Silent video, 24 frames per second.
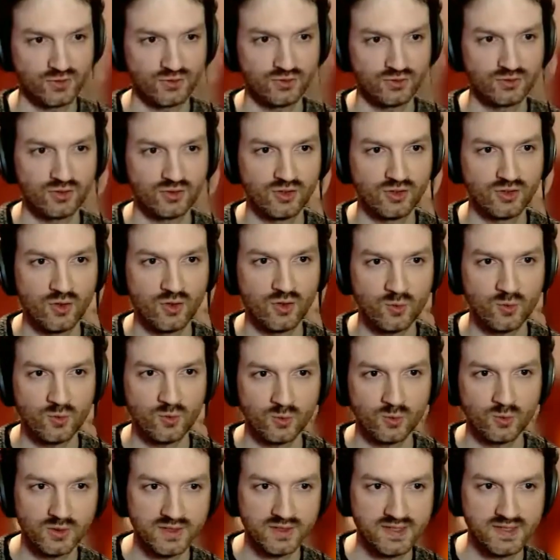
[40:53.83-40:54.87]
don't know
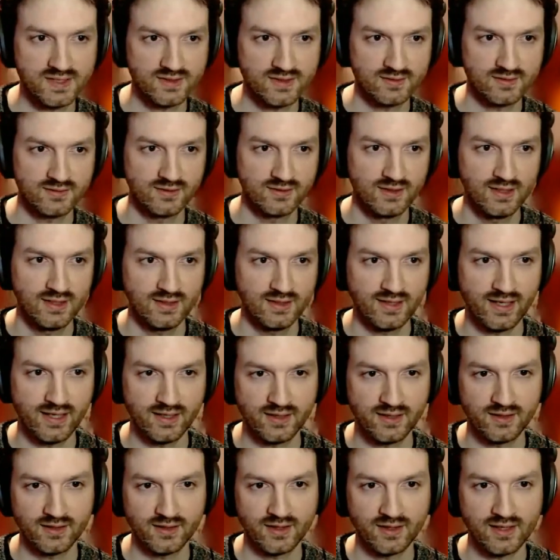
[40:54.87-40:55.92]
what's
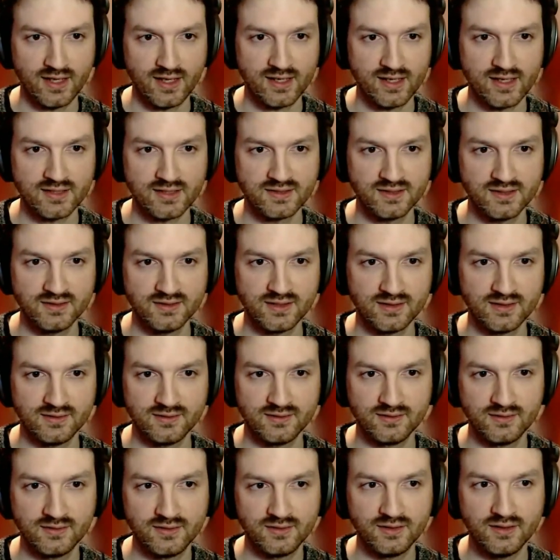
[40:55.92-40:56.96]
like. I see that
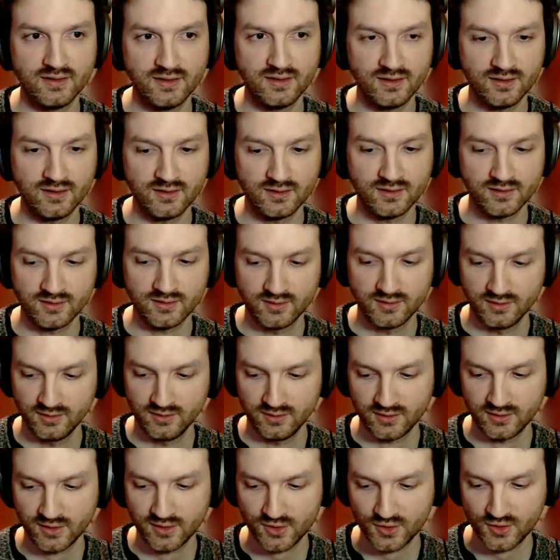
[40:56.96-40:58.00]

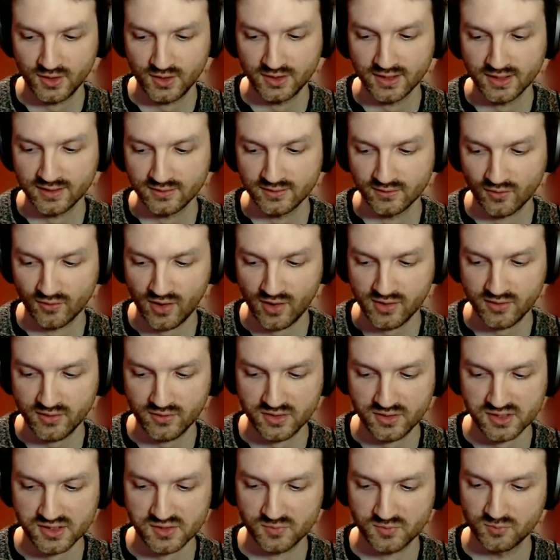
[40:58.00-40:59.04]
actually that
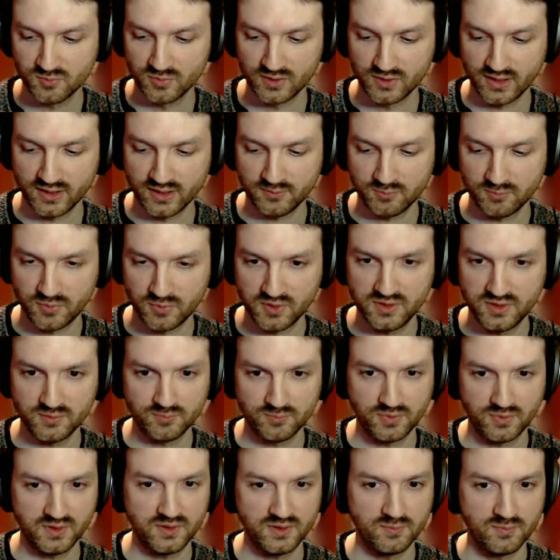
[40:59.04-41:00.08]
runner is like
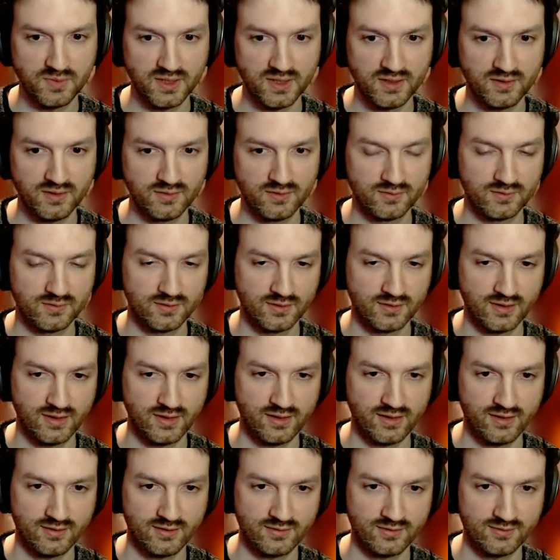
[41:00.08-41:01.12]
pretty big.
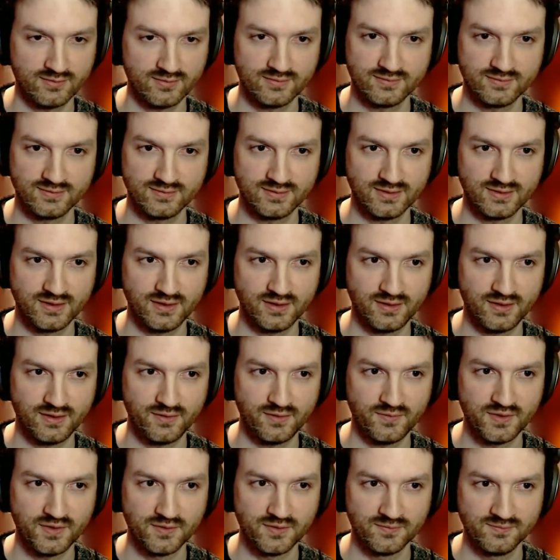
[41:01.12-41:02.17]
Like
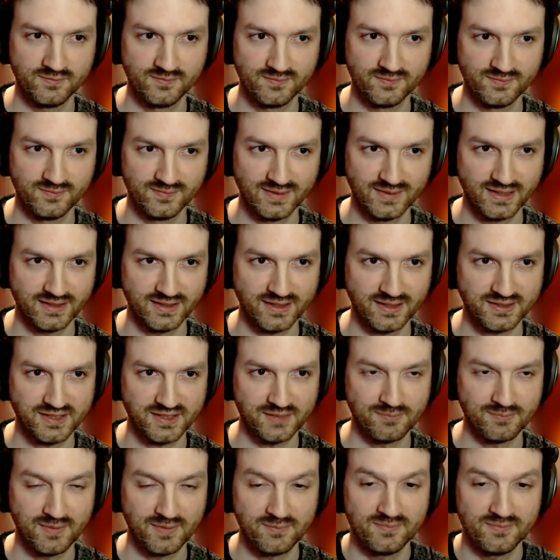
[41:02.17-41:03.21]
even like
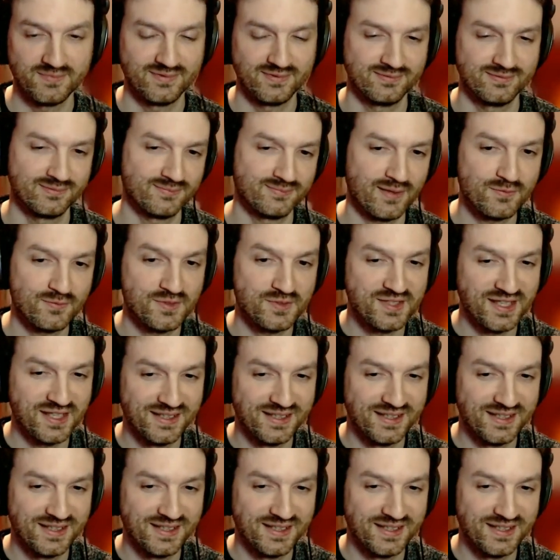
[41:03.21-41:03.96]
I would say